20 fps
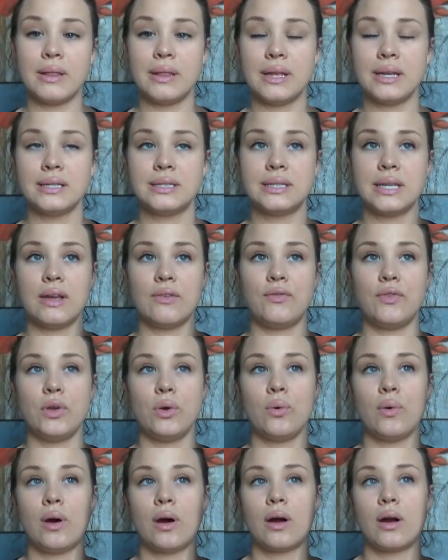this if
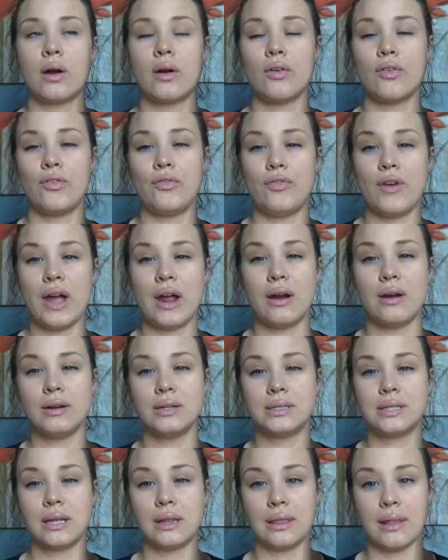you are
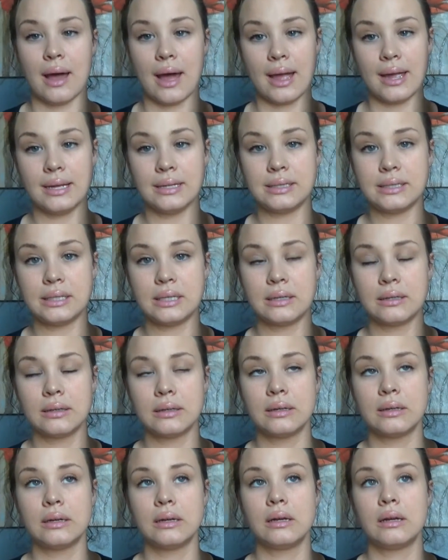fair to light.
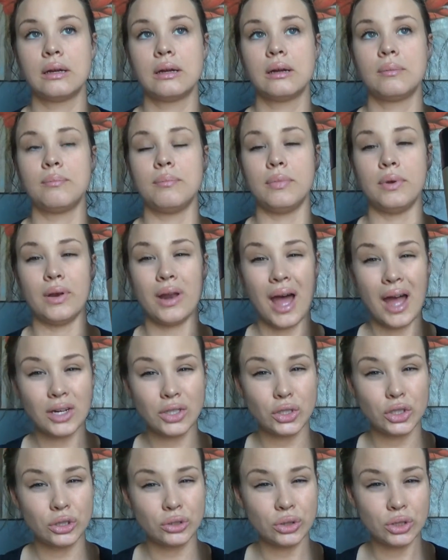
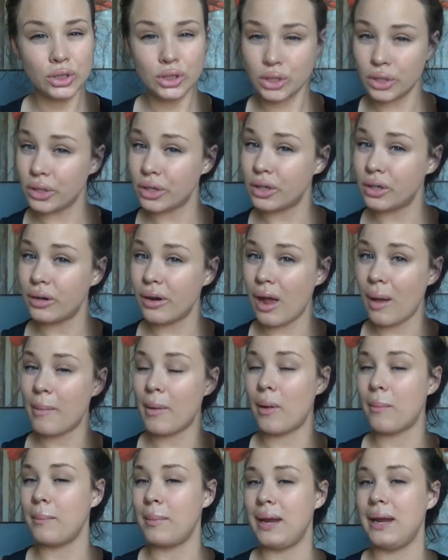Not too sure
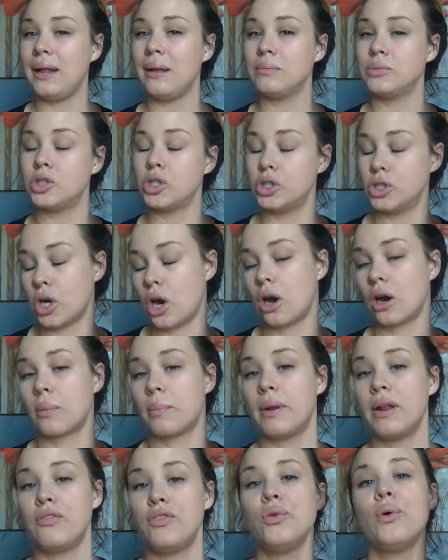about medium to dark,
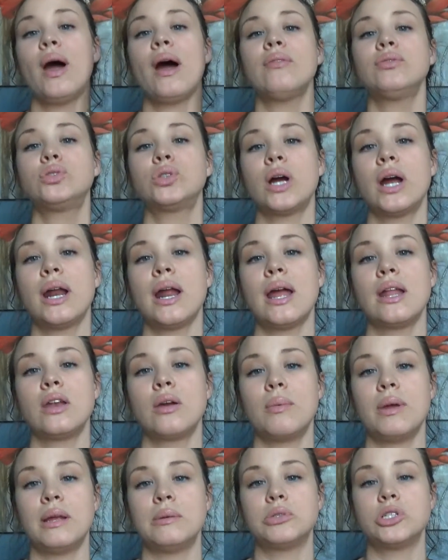but if you have tried it and
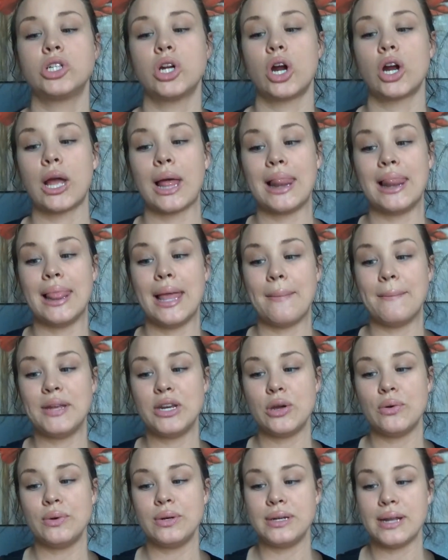you're medium to dark, let me
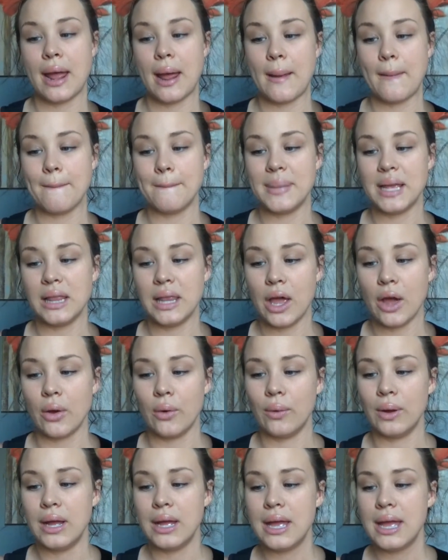know down
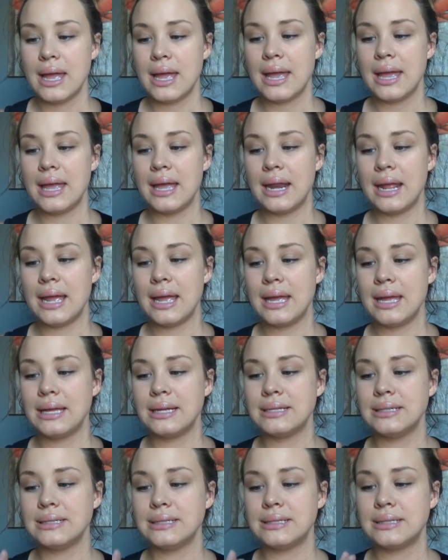below. It
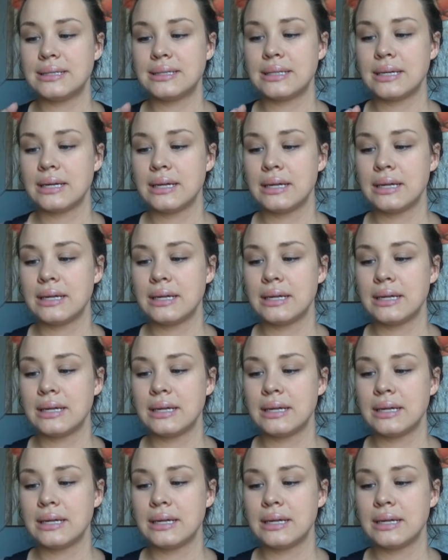is,